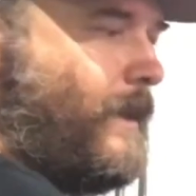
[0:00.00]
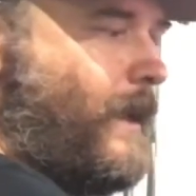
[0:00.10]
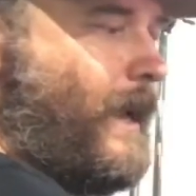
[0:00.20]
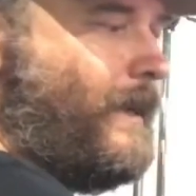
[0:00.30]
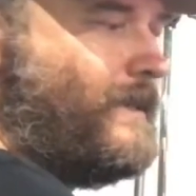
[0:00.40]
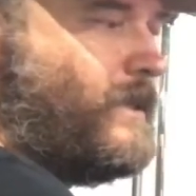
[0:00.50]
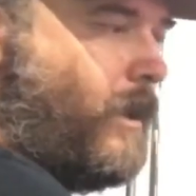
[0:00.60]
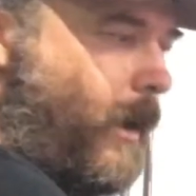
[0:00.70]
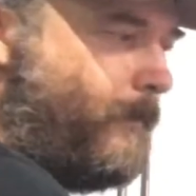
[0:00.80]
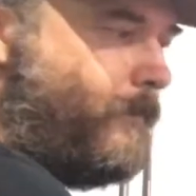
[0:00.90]
at a
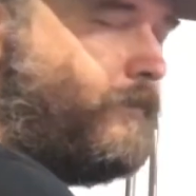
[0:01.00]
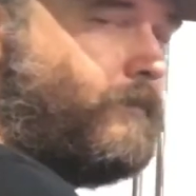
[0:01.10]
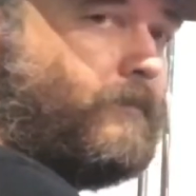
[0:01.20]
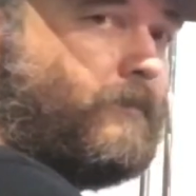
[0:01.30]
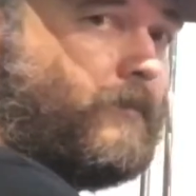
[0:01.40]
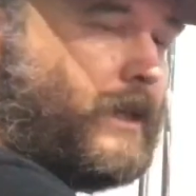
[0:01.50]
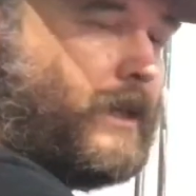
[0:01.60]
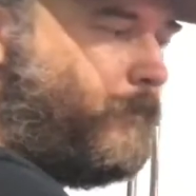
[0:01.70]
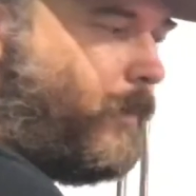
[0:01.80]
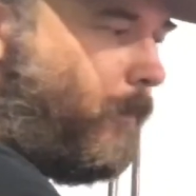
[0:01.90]
time. You can
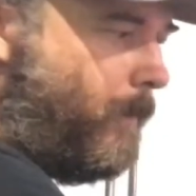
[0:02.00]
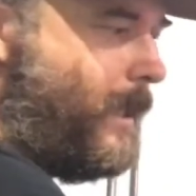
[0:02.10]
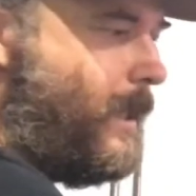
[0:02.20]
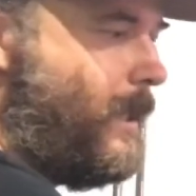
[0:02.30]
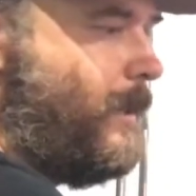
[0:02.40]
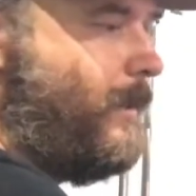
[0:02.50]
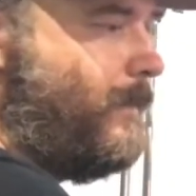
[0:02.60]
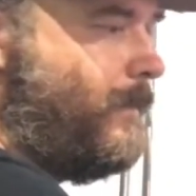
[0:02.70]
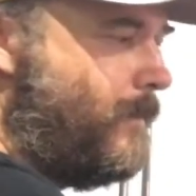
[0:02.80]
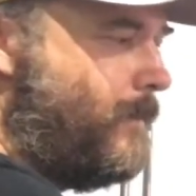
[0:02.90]
probably hear that
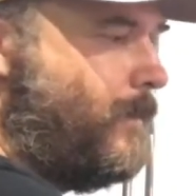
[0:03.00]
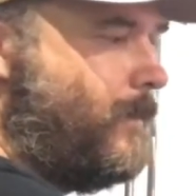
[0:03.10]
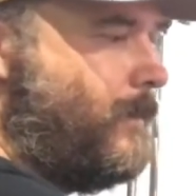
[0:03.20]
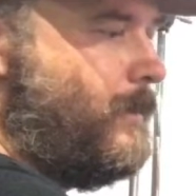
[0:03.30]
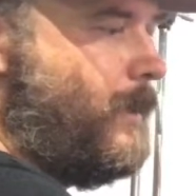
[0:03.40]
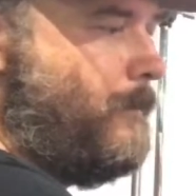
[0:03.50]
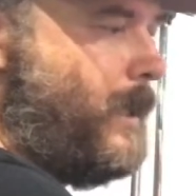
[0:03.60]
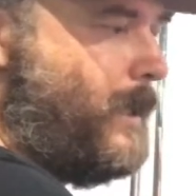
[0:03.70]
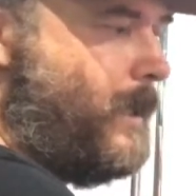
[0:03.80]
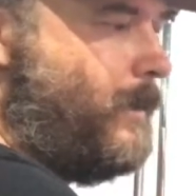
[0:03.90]
I'm
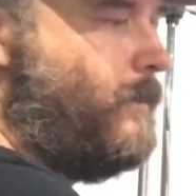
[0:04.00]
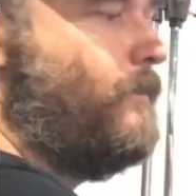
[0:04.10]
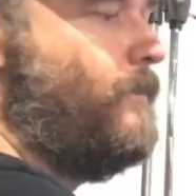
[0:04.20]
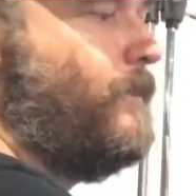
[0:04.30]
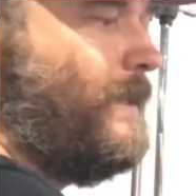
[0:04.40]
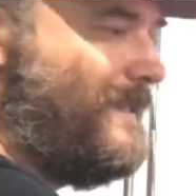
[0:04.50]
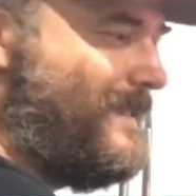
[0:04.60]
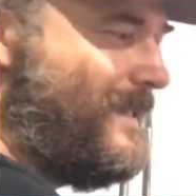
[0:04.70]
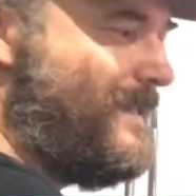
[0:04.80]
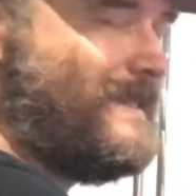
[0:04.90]
making a
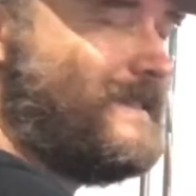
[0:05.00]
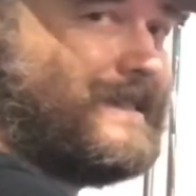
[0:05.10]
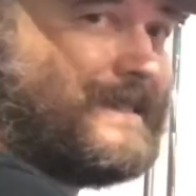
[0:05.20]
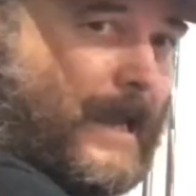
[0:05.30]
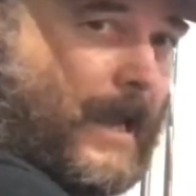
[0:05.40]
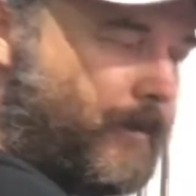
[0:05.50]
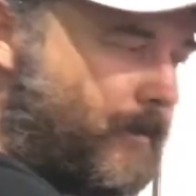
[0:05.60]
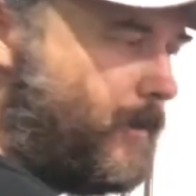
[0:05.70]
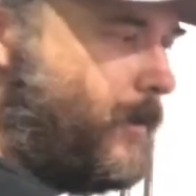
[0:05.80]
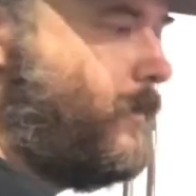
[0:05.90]
decent sound
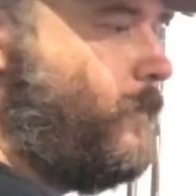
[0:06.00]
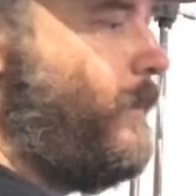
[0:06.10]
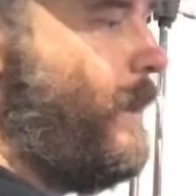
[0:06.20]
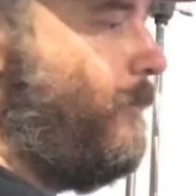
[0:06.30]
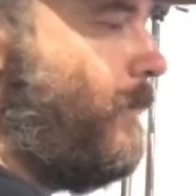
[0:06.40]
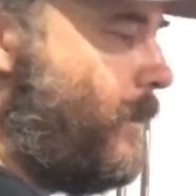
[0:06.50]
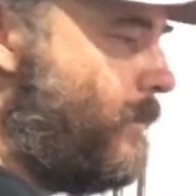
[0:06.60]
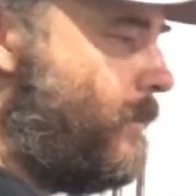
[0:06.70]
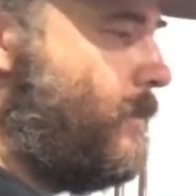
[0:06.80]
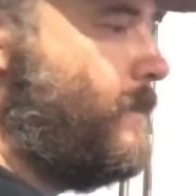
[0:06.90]
with that, right?
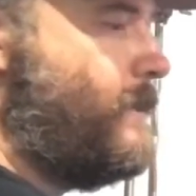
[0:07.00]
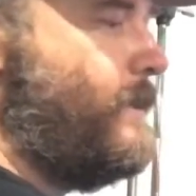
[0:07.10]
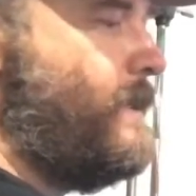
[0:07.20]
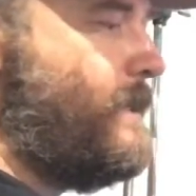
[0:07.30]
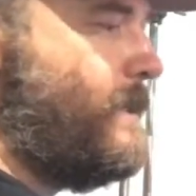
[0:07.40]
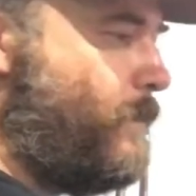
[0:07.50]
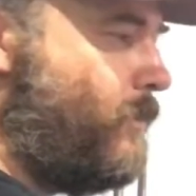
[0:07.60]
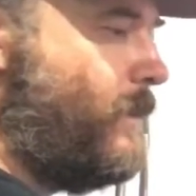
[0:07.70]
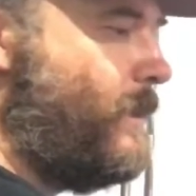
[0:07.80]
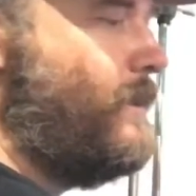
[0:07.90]
So this is
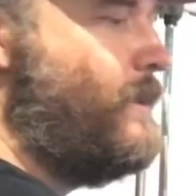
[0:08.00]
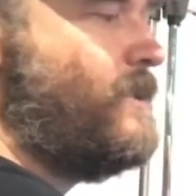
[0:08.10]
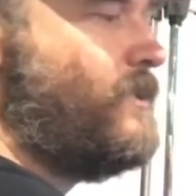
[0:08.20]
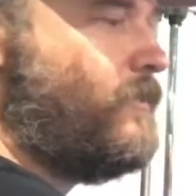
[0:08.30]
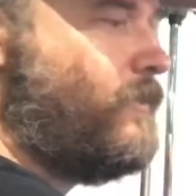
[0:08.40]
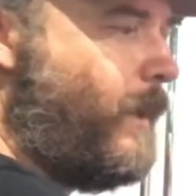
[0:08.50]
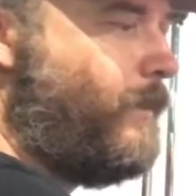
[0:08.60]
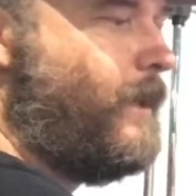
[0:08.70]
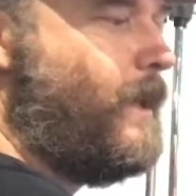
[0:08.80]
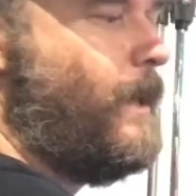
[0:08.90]
building strength
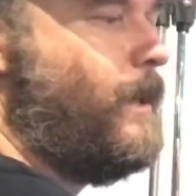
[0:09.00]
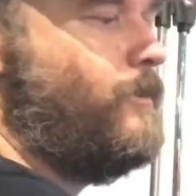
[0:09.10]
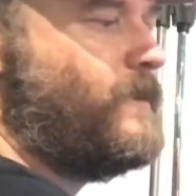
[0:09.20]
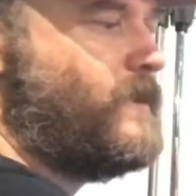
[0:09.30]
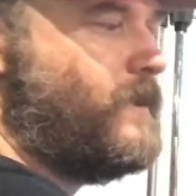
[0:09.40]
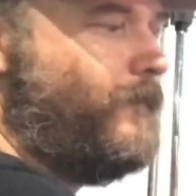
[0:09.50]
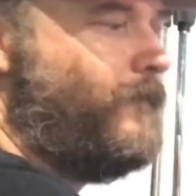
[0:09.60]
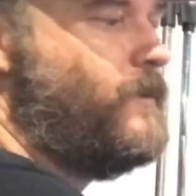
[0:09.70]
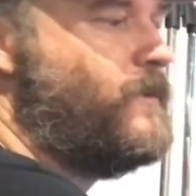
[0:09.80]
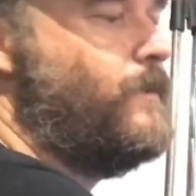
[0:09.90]
and getting yourself
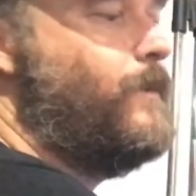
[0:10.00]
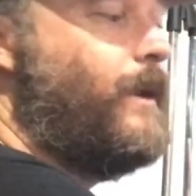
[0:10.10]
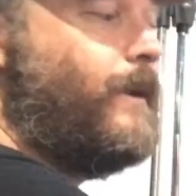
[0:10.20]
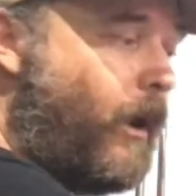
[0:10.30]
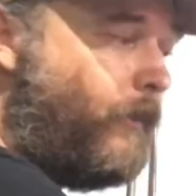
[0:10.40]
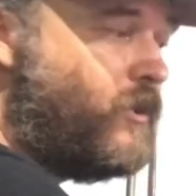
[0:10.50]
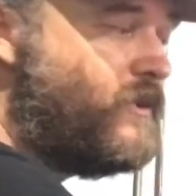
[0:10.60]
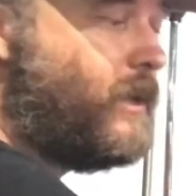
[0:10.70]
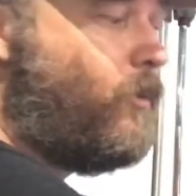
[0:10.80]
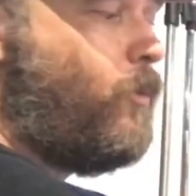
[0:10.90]
used to. Now I'm
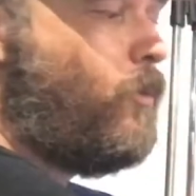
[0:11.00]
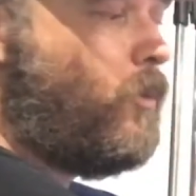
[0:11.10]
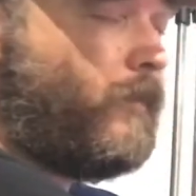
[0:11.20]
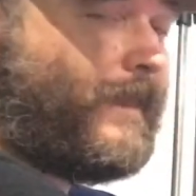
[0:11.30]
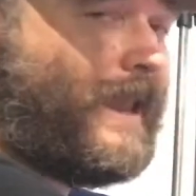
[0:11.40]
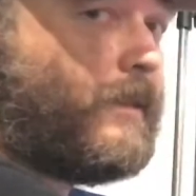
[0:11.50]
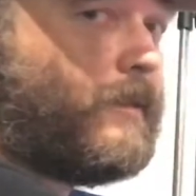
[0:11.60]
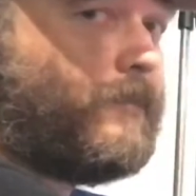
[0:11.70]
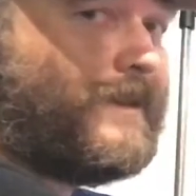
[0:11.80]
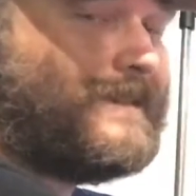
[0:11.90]
using all the other
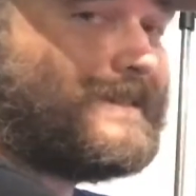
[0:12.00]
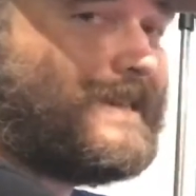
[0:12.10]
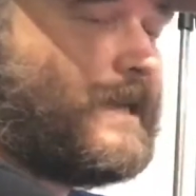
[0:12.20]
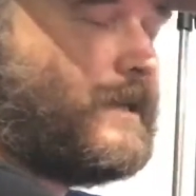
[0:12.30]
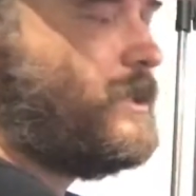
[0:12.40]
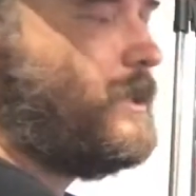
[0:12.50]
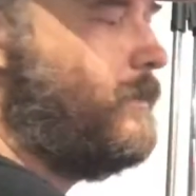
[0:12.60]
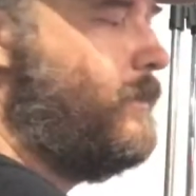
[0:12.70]
fingers are touching